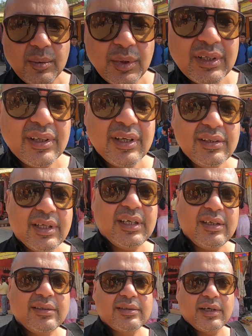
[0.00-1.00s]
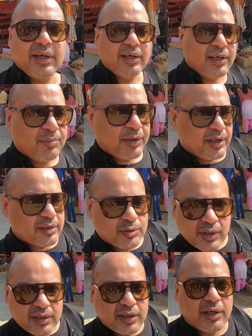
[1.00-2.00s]
One thing that is really
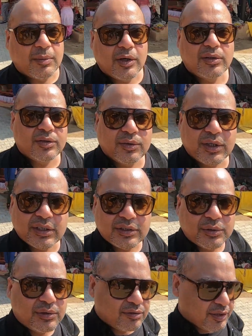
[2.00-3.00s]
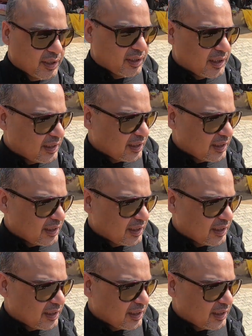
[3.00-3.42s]
praiseworthy about Surajkund Fair,